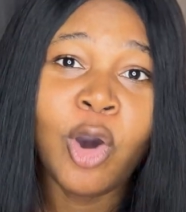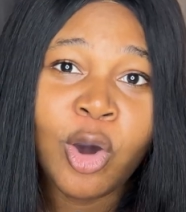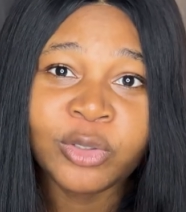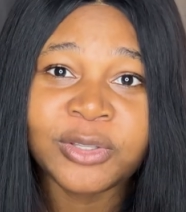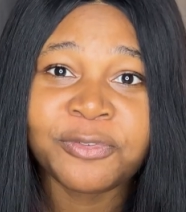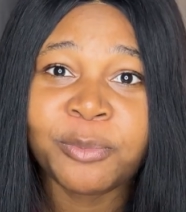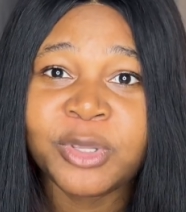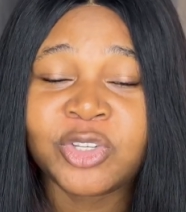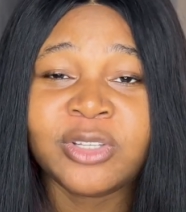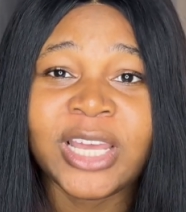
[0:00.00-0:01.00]
all the
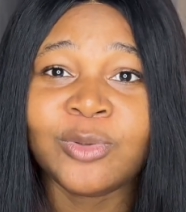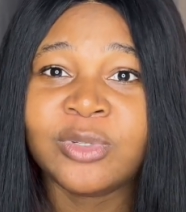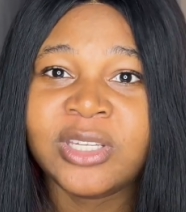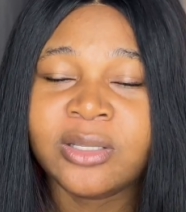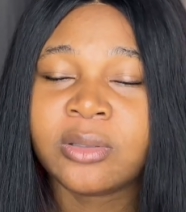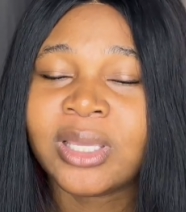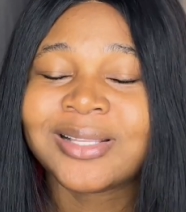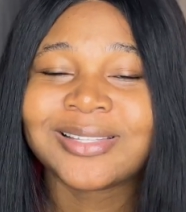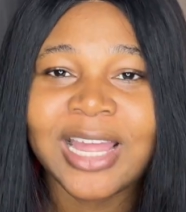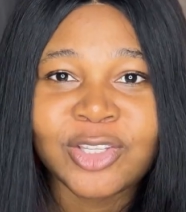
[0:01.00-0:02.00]
information that you need to
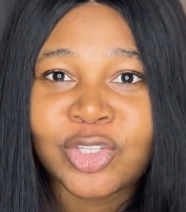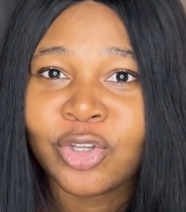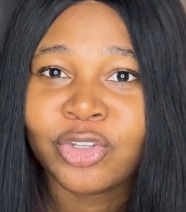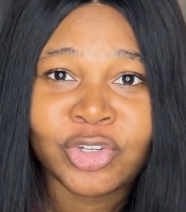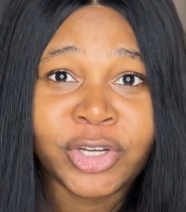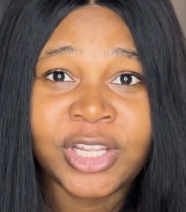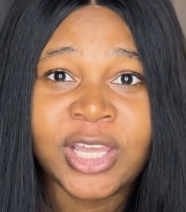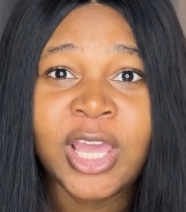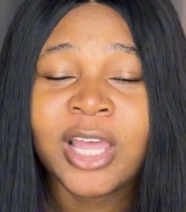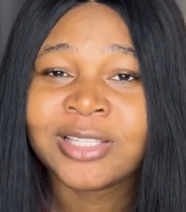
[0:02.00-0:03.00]
kickstart your
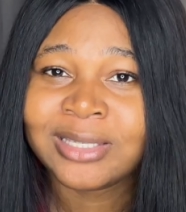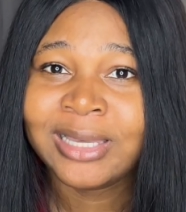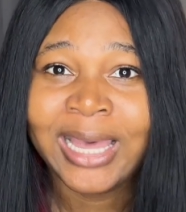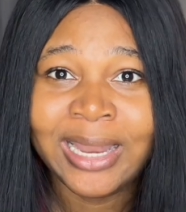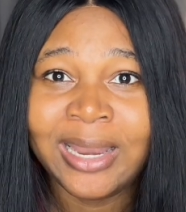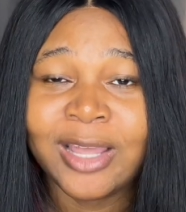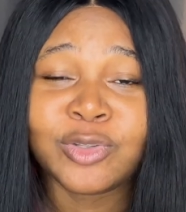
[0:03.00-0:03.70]
journey to Canada.